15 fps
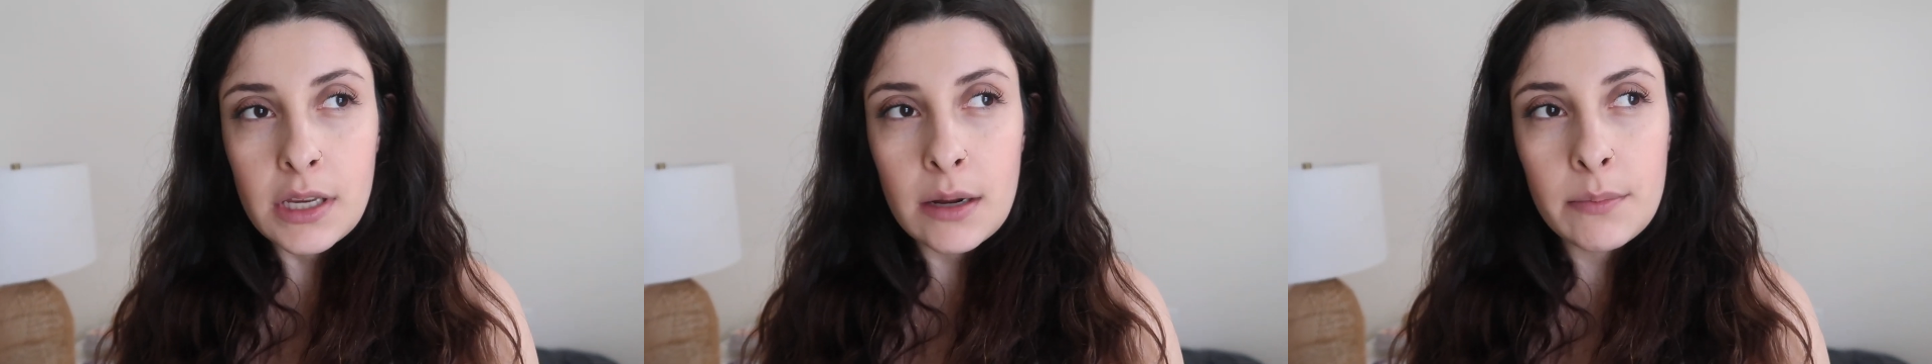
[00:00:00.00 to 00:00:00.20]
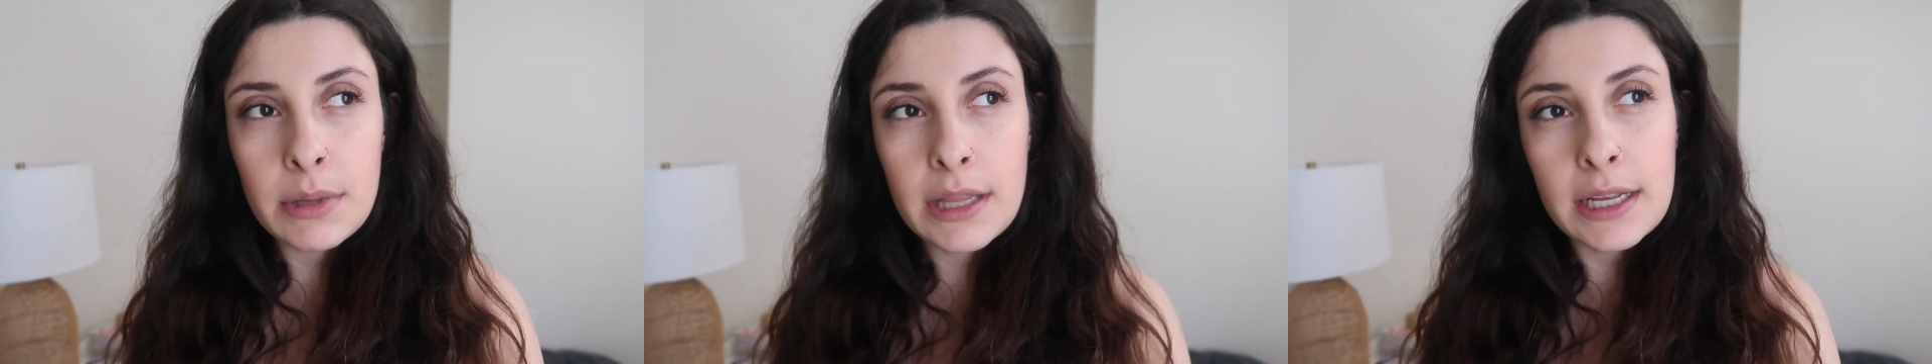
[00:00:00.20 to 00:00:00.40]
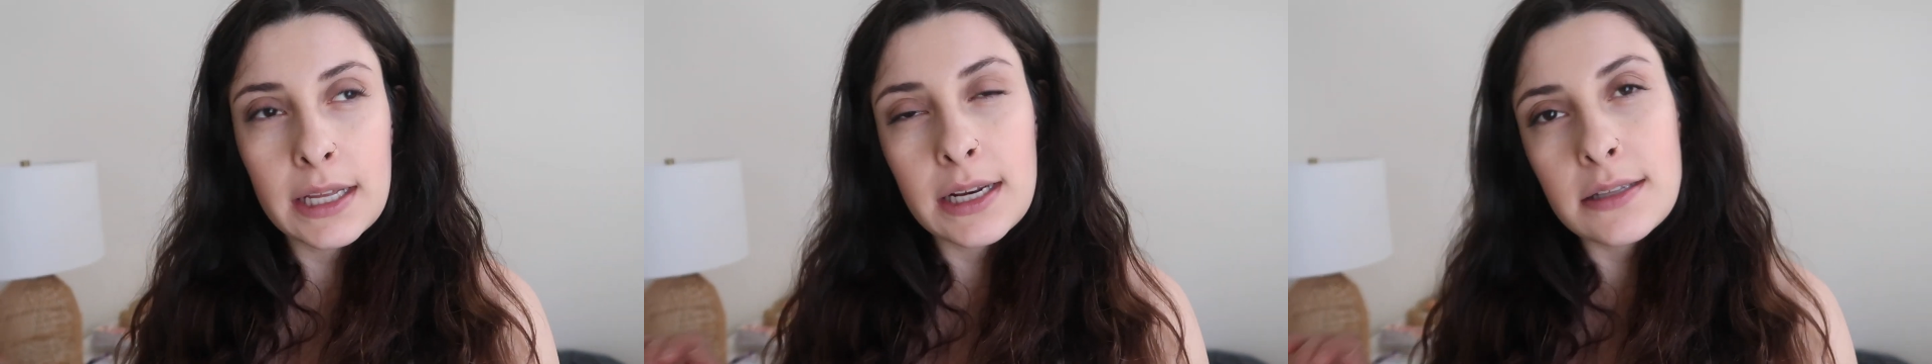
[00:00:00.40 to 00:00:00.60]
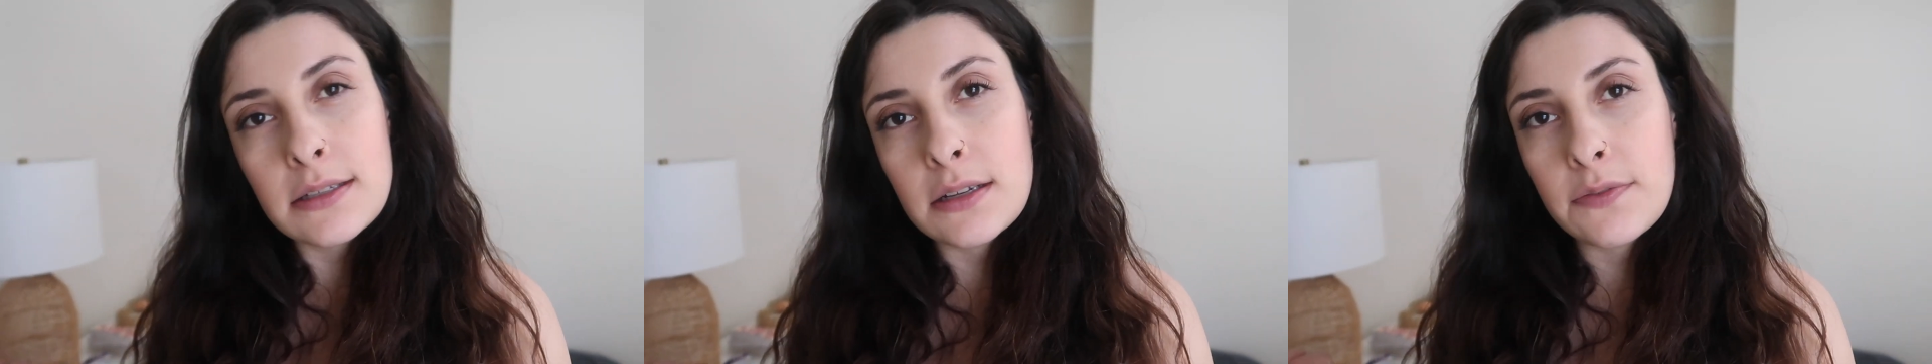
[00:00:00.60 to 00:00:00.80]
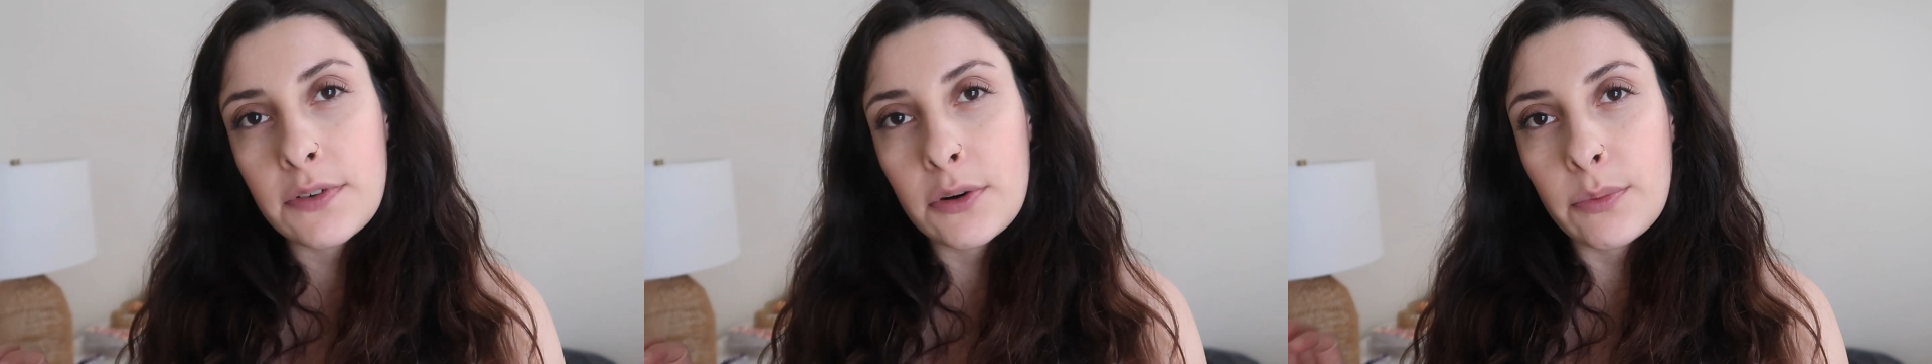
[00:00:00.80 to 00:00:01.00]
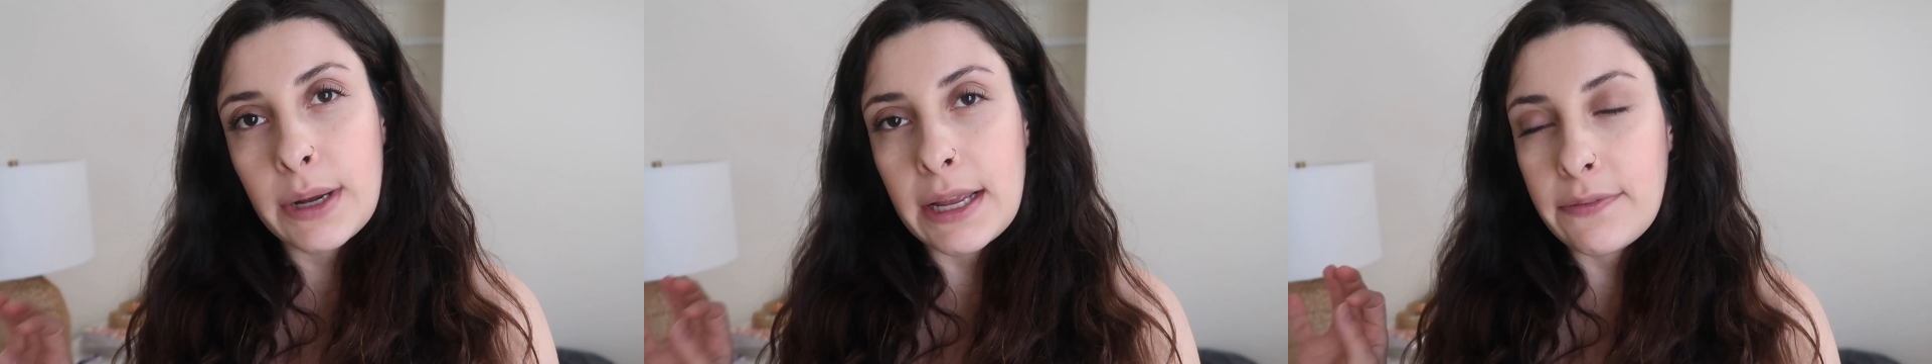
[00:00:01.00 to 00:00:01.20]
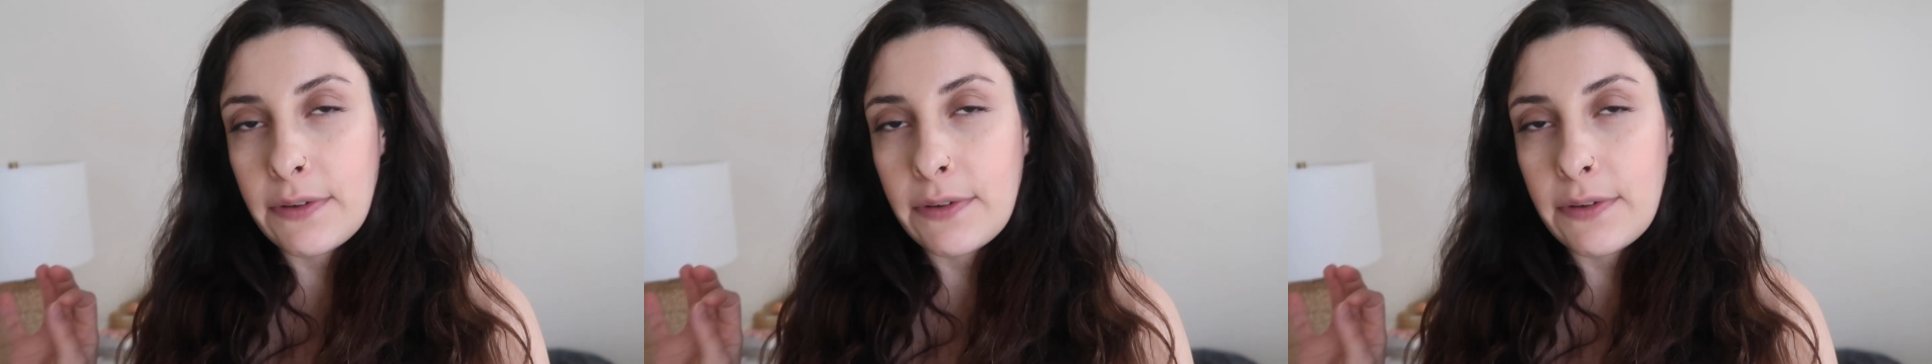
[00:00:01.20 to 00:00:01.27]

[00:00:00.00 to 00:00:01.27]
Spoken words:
but like in a different way.